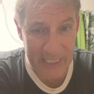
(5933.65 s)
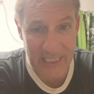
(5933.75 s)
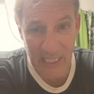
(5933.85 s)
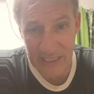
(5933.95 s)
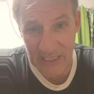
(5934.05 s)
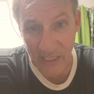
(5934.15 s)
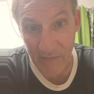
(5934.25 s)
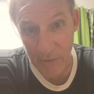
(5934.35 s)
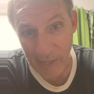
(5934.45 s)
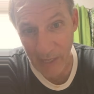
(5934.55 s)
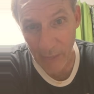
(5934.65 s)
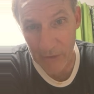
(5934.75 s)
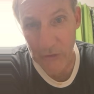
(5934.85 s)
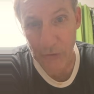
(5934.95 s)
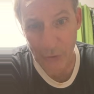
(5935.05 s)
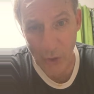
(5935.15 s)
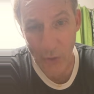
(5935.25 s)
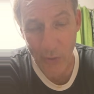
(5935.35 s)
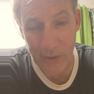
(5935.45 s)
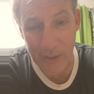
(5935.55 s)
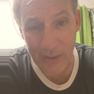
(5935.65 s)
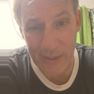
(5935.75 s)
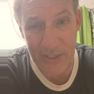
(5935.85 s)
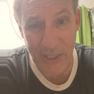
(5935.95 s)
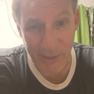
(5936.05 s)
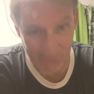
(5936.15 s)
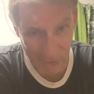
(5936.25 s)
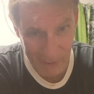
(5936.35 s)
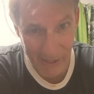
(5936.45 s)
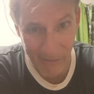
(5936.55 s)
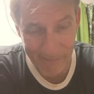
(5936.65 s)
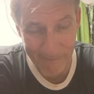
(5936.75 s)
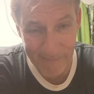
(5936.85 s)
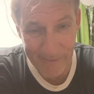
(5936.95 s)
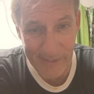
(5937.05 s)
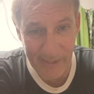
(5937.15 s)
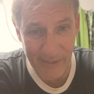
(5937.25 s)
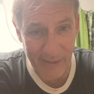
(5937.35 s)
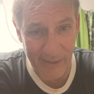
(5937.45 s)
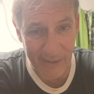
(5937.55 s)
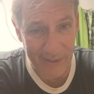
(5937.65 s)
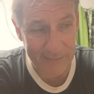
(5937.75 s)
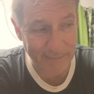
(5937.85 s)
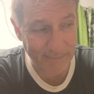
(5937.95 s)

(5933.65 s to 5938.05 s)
His son is the governor now. Richard Coe is the governor now.